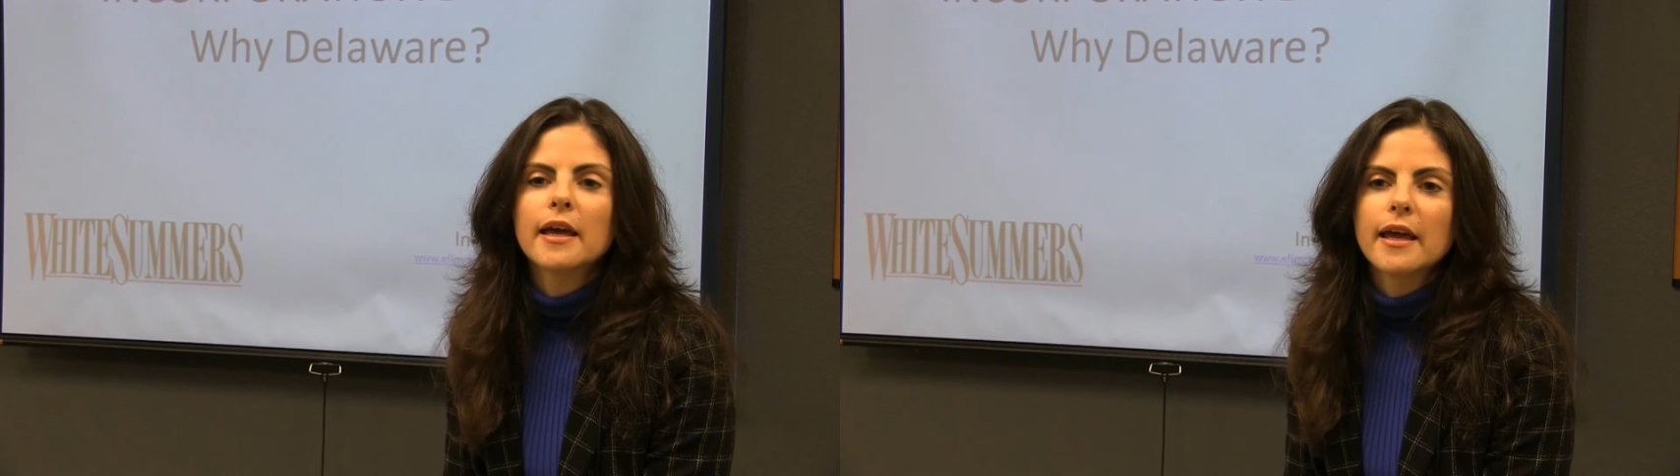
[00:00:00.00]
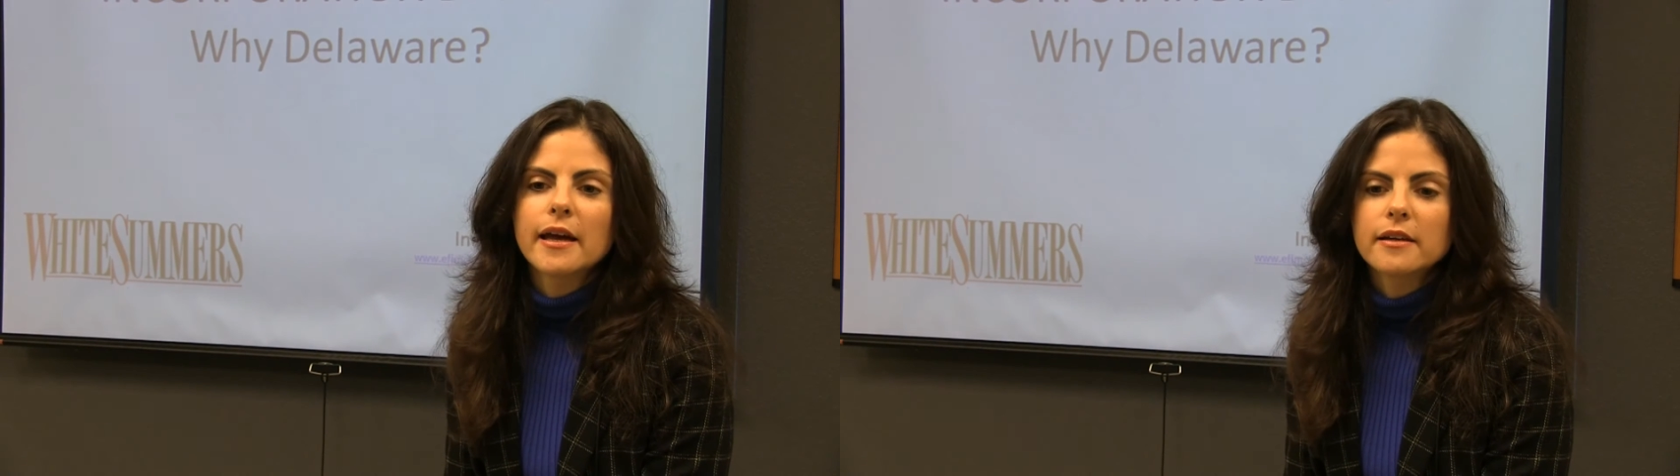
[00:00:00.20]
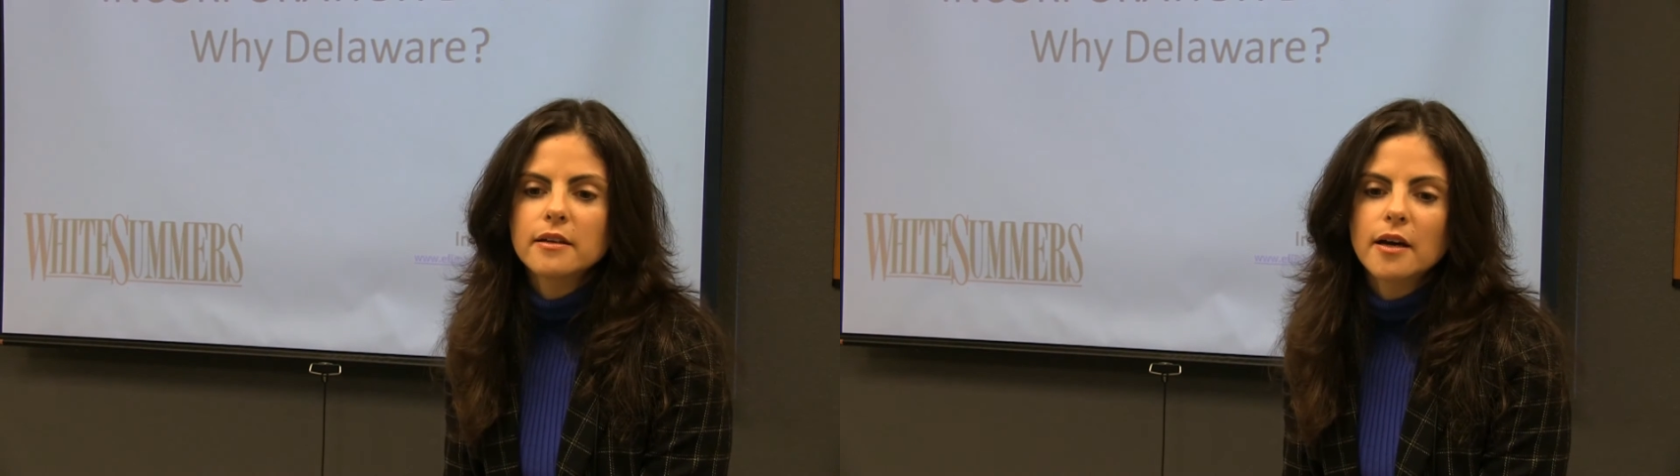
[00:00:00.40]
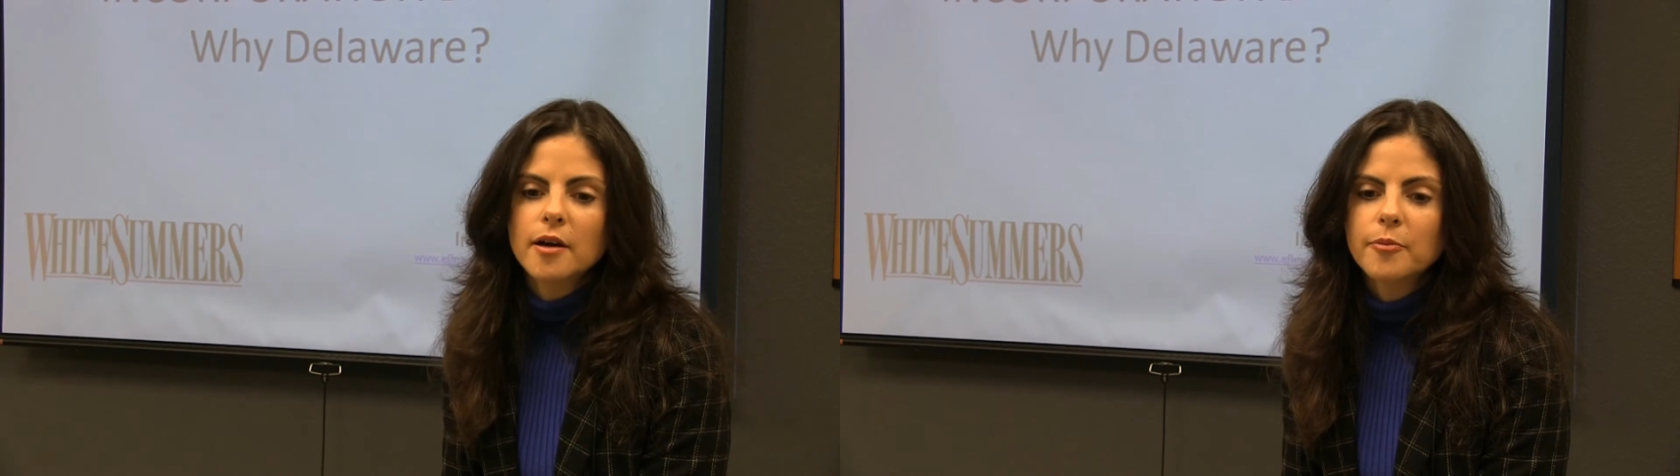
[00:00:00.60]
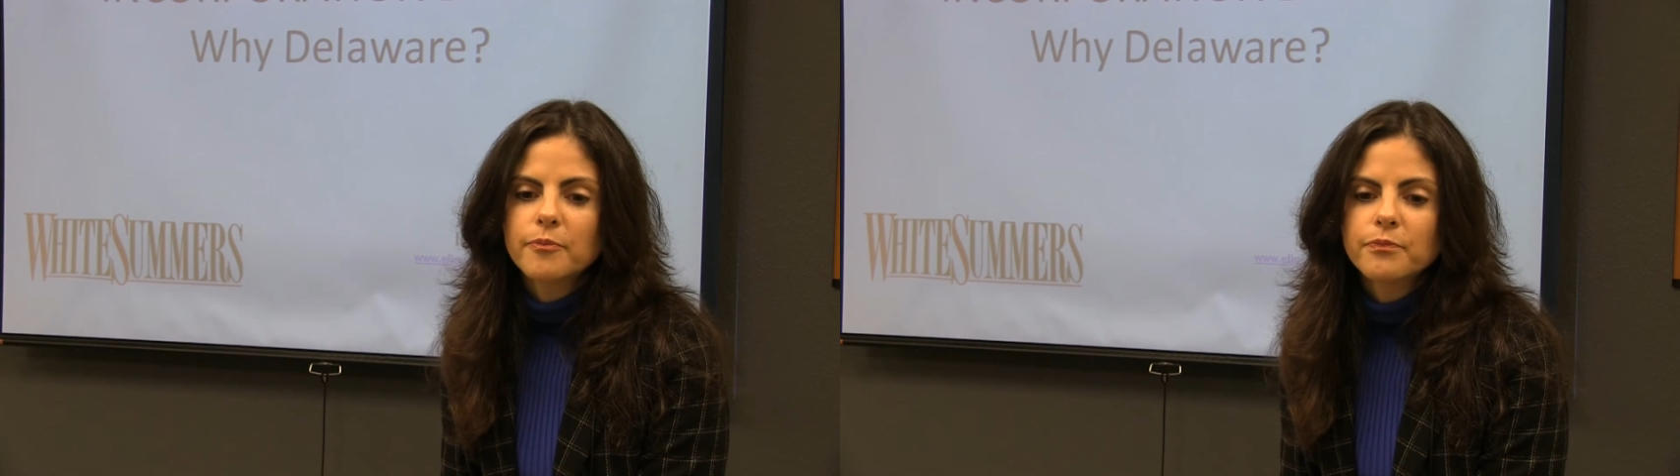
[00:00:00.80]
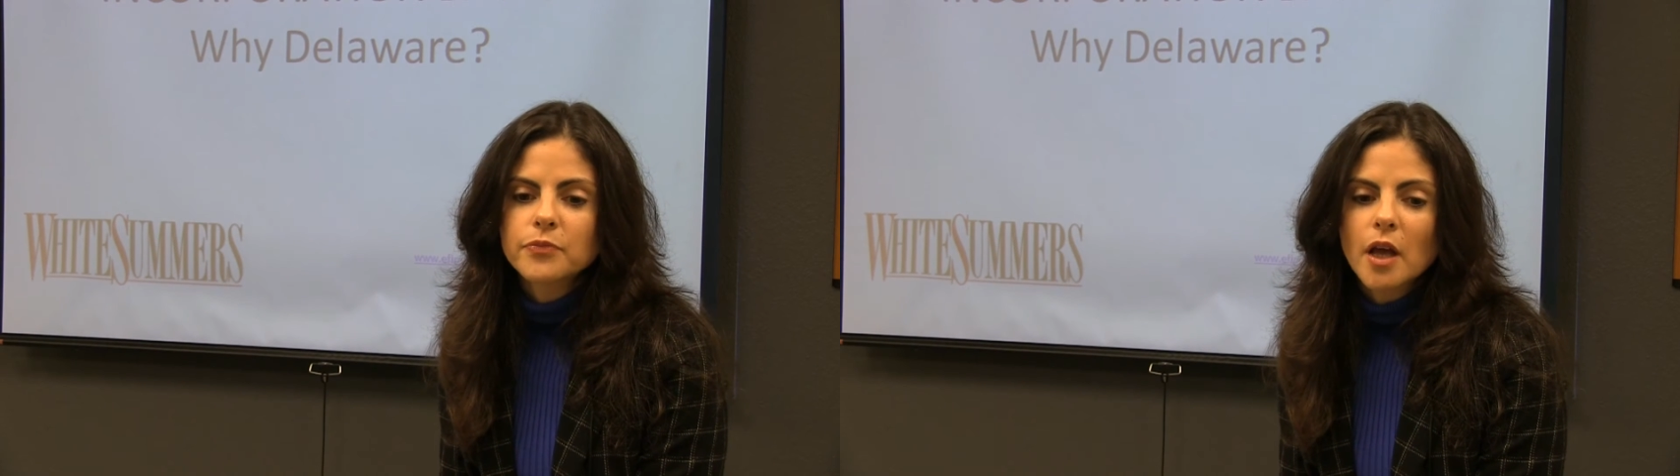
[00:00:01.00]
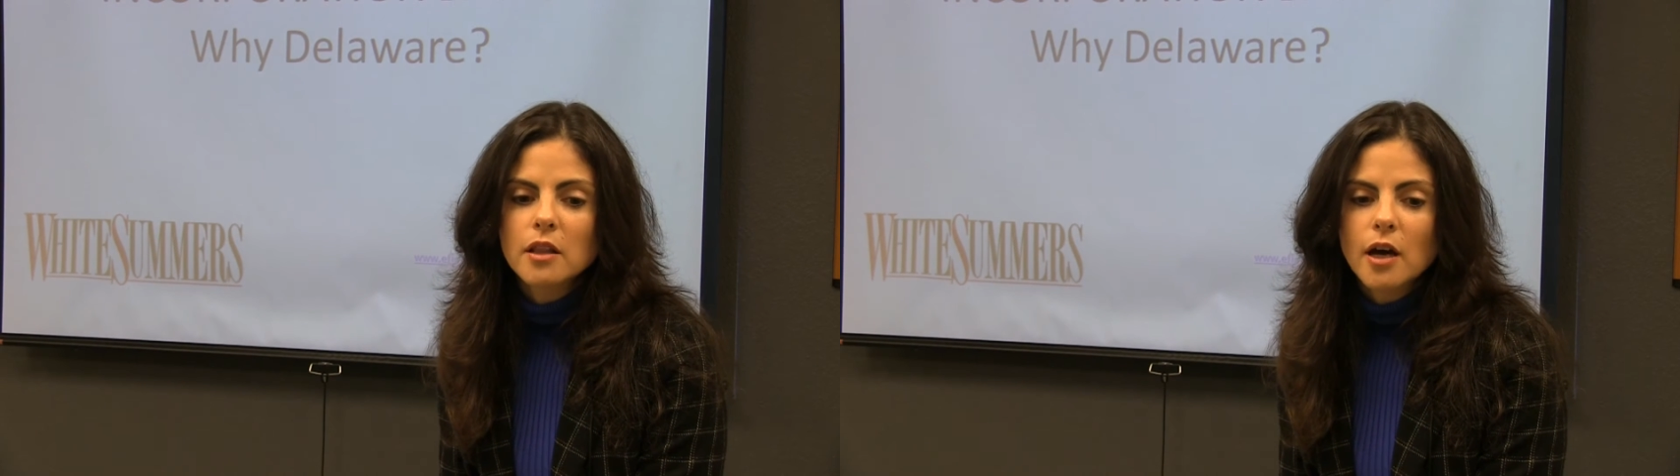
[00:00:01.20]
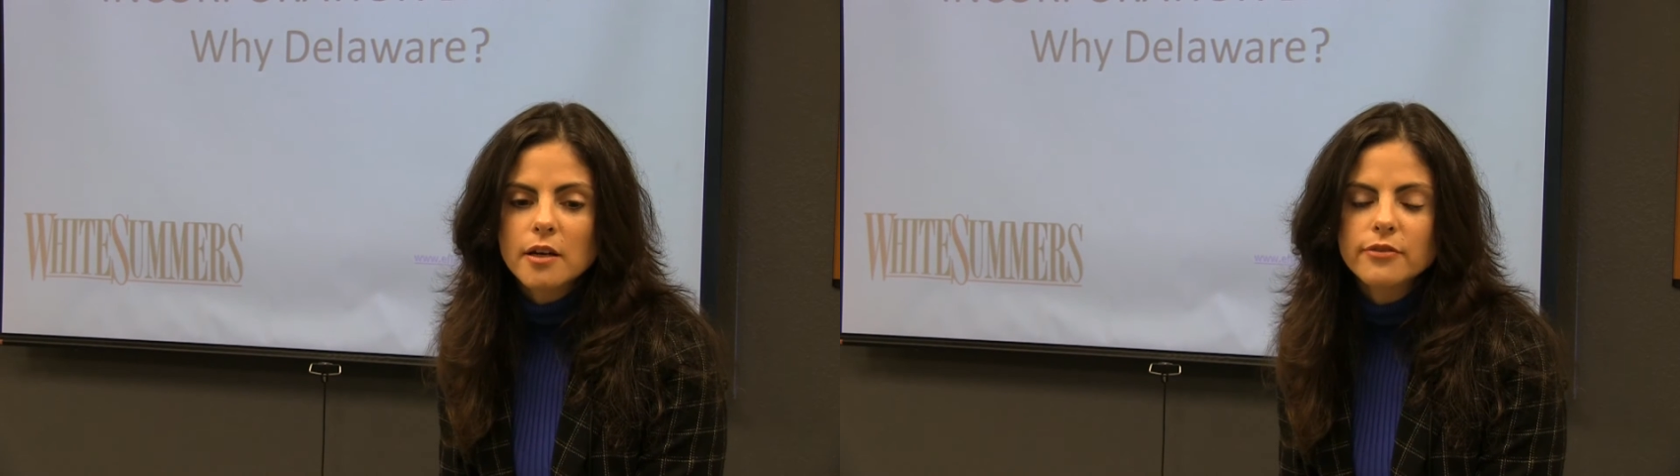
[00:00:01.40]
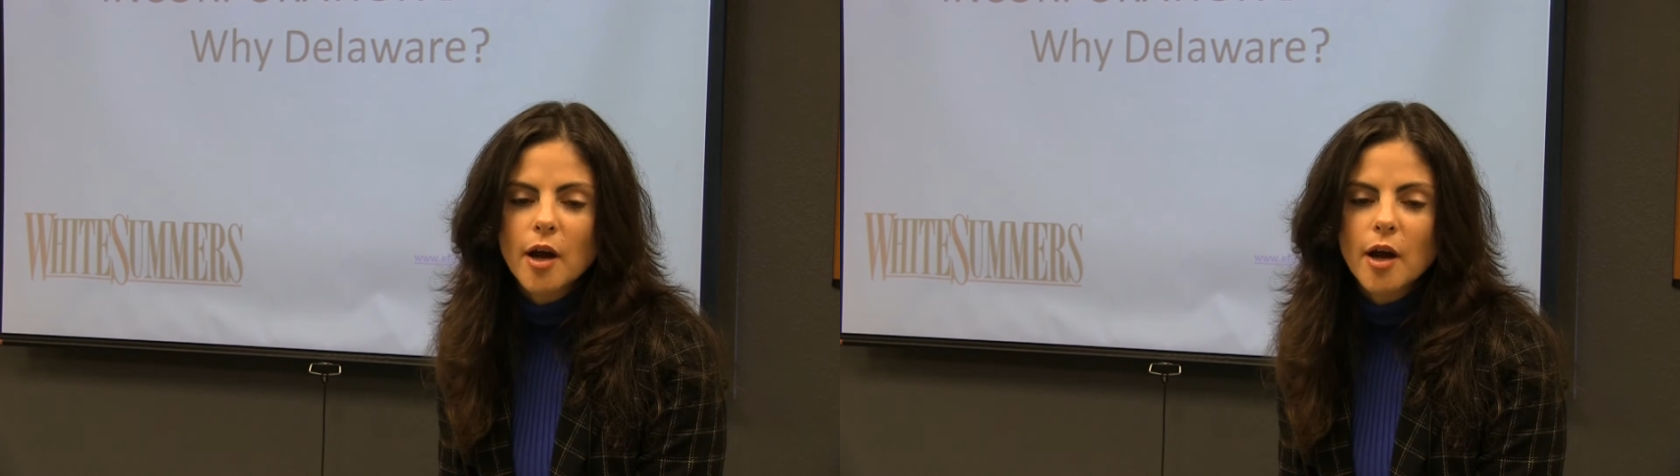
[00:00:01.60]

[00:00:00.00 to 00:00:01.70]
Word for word: And uh, a lot of